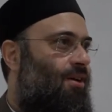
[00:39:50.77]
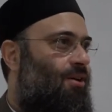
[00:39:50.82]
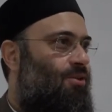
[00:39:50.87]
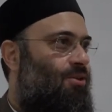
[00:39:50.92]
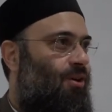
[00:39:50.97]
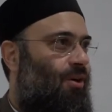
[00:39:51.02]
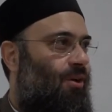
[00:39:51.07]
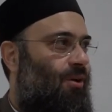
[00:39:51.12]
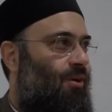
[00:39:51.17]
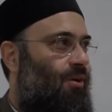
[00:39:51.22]

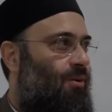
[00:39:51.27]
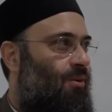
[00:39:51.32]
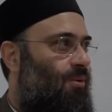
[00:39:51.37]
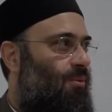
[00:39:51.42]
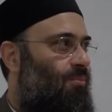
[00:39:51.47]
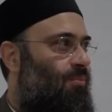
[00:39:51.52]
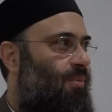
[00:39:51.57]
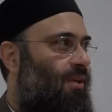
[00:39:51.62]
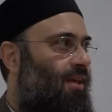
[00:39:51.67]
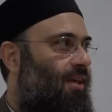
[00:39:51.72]
So
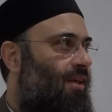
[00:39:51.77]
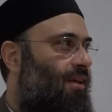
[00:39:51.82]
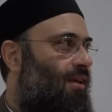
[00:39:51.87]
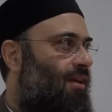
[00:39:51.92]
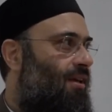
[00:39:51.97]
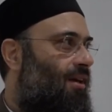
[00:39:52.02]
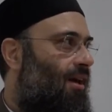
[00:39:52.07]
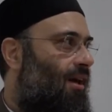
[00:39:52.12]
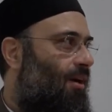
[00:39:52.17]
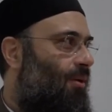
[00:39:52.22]

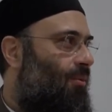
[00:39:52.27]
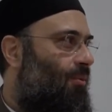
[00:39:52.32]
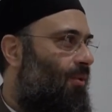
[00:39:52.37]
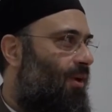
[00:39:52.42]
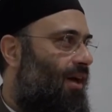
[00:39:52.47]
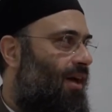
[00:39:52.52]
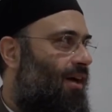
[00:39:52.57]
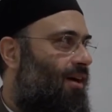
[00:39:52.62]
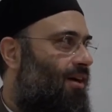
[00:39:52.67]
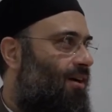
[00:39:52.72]
be
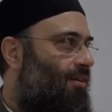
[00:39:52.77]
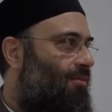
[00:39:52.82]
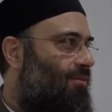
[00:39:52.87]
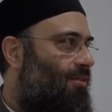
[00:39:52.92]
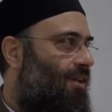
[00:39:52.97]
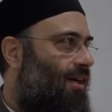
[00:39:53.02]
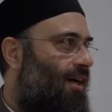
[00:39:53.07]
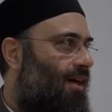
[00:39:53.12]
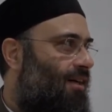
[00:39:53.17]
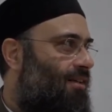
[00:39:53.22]
aware
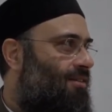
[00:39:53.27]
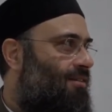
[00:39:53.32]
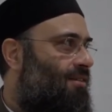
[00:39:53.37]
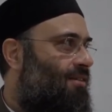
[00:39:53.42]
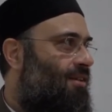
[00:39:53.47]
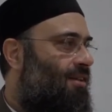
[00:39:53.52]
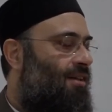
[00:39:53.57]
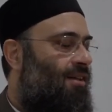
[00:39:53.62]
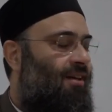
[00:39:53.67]
of that.